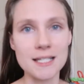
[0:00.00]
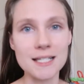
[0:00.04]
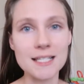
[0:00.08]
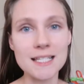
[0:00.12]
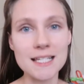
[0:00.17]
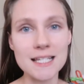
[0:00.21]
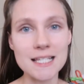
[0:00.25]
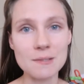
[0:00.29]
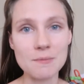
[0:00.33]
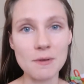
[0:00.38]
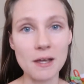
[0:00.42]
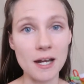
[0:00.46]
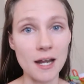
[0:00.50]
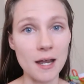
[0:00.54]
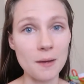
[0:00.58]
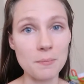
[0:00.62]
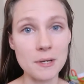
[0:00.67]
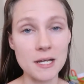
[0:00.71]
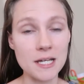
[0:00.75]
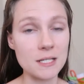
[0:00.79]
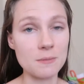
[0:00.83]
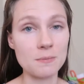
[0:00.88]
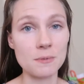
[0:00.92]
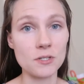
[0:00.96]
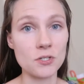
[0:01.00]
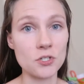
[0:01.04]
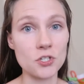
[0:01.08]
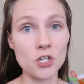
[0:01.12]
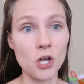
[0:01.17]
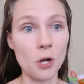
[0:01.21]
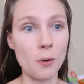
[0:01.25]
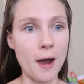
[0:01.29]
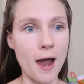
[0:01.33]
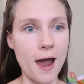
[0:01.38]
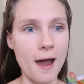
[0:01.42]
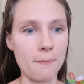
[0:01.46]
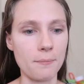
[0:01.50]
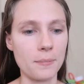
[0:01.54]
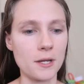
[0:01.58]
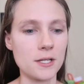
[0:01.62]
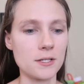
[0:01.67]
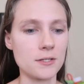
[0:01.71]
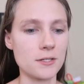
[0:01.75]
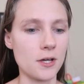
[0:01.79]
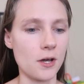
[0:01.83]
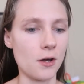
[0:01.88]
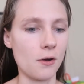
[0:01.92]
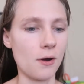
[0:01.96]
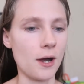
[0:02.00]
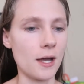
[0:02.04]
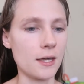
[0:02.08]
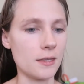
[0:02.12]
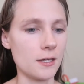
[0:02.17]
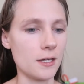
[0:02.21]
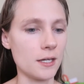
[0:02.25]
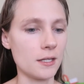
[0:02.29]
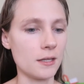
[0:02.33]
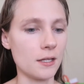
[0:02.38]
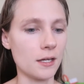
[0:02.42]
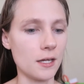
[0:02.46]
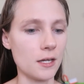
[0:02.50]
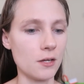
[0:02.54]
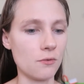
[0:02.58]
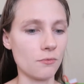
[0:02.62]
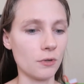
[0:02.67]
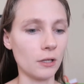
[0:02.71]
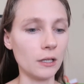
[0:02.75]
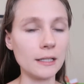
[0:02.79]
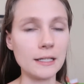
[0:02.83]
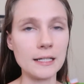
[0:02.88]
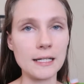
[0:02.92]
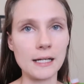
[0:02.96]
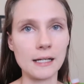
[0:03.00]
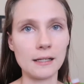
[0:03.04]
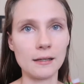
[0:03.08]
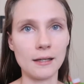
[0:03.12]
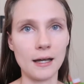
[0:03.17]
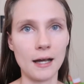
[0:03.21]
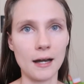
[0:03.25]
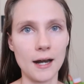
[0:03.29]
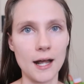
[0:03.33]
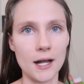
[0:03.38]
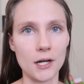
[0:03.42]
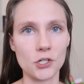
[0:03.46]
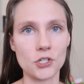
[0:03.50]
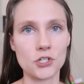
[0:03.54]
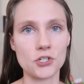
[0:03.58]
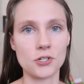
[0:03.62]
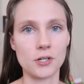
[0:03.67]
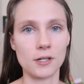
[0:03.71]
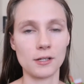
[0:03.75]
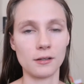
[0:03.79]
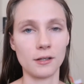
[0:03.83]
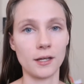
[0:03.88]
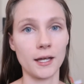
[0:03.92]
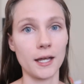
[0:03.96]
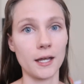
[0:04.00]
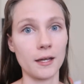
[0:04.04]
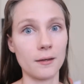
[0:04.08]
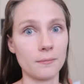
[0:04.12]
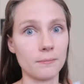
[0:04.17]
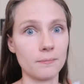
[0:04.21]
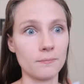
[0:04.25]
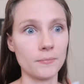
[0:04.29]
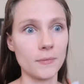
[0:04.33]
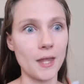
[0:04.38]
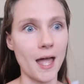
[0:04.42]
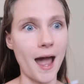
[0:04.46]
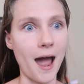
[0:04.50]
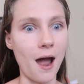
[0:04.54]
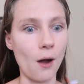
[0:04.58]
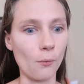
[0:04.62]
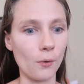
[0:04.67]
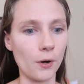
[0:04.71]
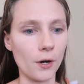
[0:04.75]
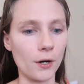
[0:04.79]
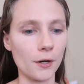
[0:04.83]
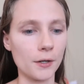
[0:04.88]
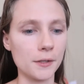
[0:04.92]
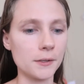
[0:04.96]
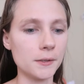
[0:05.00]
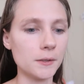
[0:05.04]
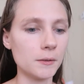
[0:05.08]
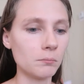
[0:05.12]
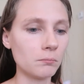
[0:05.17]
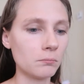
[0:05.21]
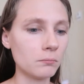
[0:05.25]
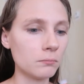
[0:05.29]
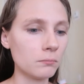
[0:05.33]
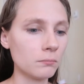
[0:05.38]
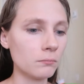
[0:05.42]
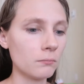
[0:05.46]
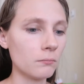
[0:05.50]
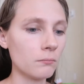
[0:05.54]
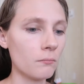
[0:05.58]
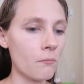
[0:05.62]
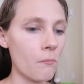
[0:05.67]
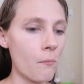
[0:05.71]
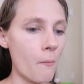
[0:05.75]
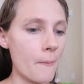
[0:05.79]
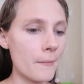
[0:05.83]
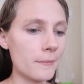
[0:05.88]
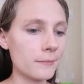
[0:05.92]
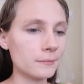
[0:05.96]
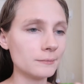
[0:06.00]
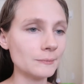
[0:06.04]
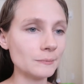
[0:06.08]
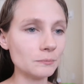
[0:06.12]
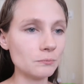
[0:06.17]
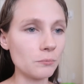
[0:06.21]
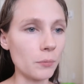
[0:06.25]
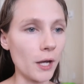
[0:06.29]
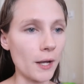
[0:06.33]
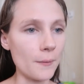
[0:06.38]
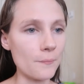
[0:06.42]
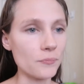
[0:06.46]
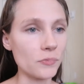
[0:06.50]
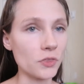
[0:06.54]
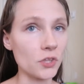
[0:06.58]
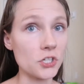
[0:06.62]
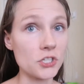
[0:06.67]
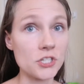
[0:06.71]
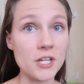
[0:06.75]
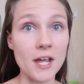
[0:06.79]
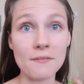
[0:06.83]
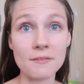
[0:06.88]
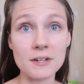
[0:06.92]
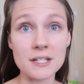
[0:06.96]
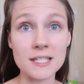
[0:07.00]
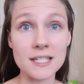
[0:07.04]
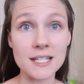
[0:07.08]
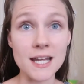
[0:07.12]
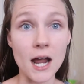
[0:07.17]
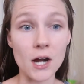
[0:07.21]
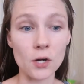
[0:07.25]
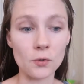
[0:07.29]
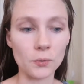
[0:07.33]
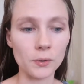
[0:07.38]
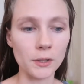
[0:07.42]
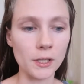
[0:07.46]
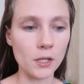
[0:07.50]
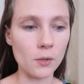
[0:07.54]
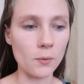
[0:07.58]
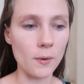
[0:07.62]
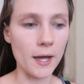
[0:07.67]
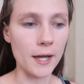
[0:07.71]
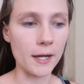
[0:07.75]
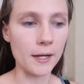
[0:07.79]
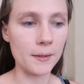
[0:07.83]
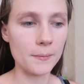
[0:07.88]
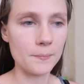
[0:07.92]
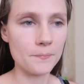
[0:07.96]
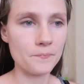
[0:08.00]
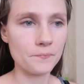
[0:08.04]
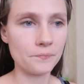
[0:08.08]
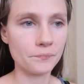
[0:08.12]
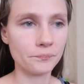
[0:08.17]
Since he's been up, he's been so happy. So I think that he really needed that extra like hour. But they're just having a snack really quick.